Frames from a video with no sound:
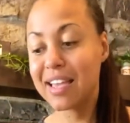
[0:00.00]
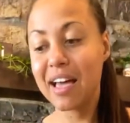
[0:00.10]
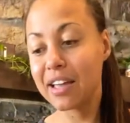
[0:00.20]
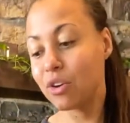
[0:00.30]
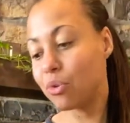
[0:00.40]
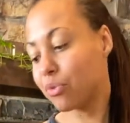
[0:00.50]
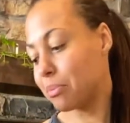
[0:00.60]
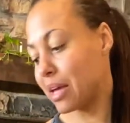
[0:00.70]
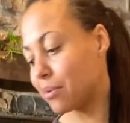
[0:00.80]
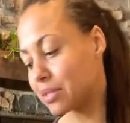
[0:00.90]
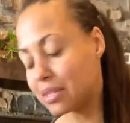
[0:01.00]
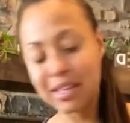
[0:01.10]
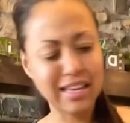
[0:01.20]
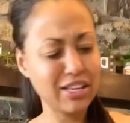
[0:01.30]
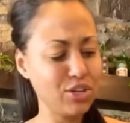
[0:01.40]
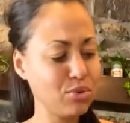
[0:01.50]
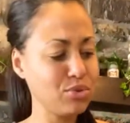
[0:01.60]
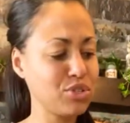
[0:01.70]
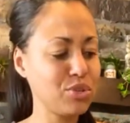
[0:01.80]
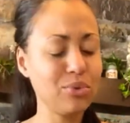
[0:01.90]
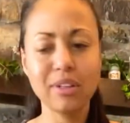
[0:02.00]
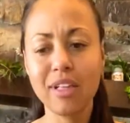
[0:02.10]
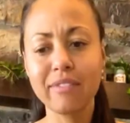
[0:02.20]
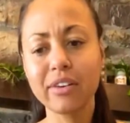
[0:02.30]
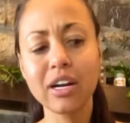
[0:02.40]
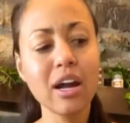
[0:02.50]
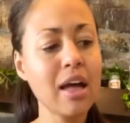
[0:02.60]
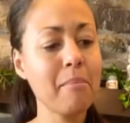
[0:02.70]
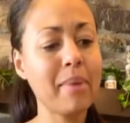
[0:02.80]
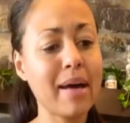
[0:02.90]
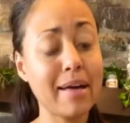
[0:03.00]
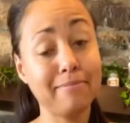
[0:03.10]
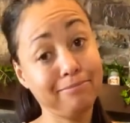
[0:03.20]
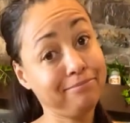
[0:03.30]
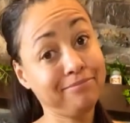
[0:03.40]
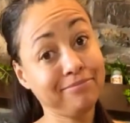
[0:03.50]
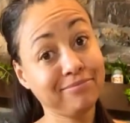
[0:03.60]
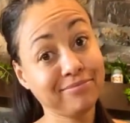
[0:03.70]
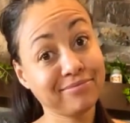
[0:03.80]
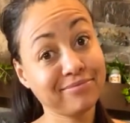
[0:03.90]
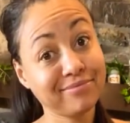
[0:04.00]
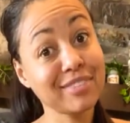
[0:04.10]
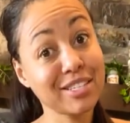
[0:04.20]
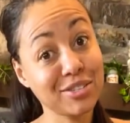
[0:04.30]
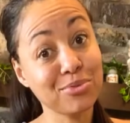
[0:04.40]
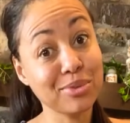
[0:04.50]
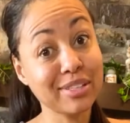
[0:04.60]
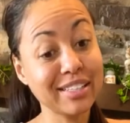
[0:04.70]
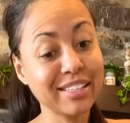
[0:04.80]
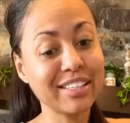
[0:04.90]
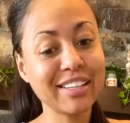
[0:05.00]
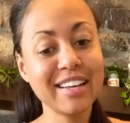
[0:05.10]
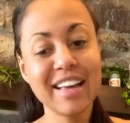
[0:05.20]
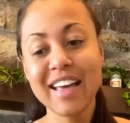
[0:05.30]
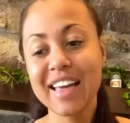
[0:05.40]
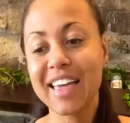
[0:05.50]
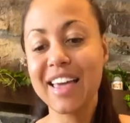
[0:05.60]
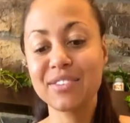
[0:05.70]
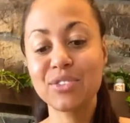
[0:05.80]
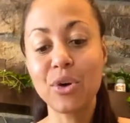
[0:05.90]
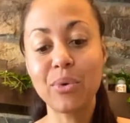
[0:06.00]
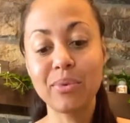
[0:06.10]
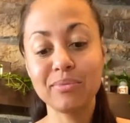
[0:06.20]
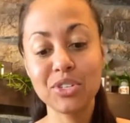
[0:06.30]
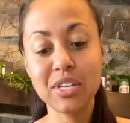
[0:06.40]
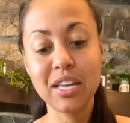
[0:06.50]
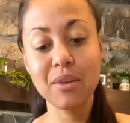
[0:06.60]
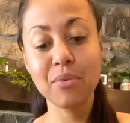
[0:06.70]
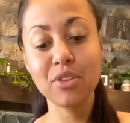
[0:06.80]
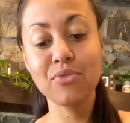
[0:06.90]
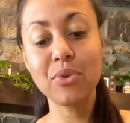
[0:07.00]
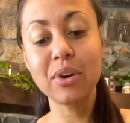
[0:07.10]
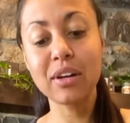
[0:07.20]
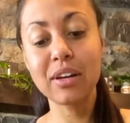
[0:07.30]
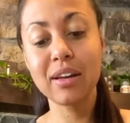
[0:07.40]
I know for me, I wasn't like a huge tuna lover, but this is really good. Okay, so just eat it with your fork.